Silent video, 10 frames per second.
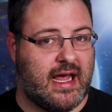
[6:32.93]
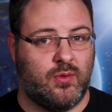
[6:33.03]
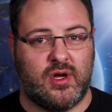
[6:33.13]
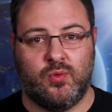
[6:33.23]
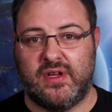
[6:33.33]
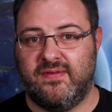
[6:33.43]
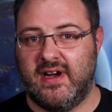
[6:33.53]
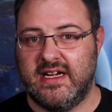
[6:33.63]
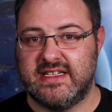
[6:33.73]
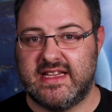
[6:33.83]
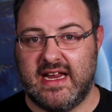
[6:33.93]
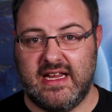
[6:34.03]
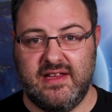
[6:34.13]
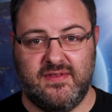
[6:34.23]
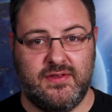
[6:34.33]
and what we find is
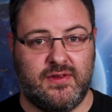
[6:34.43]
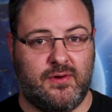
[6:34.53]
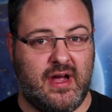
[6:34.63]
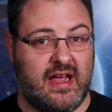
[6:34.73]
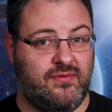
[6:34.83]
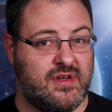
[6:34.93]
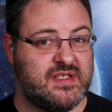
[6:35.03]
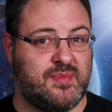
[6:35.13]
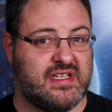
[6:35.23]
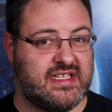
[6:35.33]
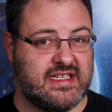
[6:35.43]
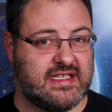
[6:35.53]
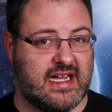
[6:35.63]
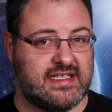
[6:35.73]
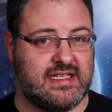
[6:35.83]
that even though every
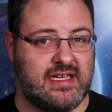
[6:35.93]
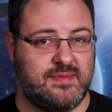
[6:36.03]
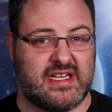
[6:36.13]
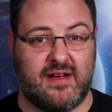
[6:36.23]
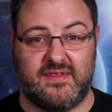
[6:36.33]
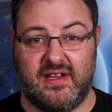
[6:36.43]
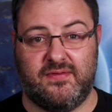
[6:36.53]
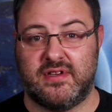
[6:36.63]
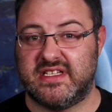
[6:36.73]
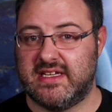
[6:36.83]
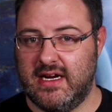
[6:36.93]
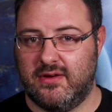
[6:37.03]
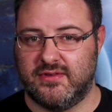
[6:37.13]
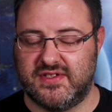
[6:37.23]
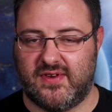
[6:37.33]
species that sleeps have different
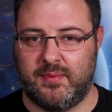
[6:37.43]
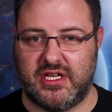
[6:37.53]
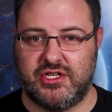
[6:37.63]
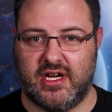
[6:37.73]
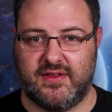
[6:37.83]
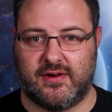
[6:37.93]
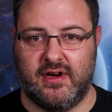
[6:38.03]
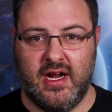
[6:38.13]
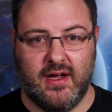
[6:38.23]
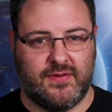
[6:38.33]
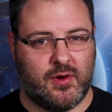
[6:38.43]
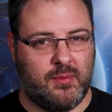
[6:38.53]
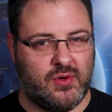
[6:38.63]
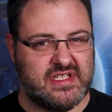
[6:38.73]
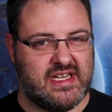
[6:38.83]
cycles from each other,
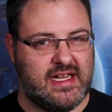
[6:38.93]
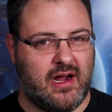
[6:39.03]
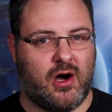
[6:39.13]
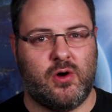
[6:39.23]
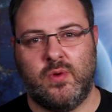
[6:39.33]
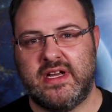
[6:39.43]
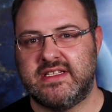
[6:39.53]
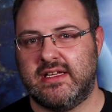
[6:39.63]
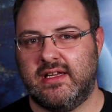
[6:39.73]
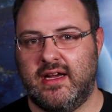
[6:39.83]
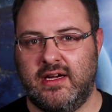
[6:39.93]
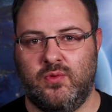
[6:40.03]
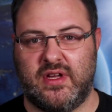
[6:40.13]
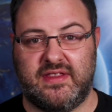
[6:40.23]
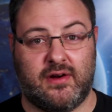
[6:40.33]
they're mostly always
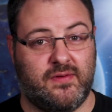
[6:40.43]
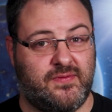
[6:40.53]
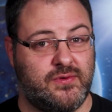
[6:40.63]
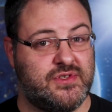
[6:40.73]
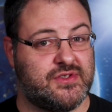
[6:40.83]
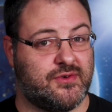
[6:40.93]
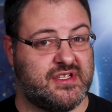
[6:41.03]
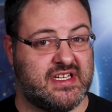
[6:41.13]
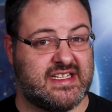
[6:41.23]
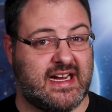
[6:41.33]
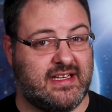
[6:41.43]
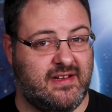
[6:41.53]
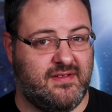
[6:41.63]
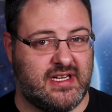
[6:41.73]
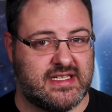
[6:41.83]
aligned with their food source's
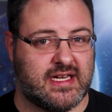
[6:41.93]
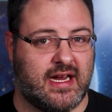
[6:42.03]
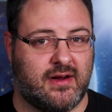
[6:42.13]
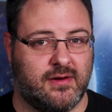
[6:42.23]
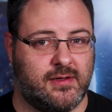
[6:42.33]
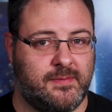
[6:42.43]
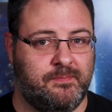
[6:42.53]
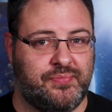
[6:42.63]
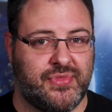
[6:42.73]
activity cycle.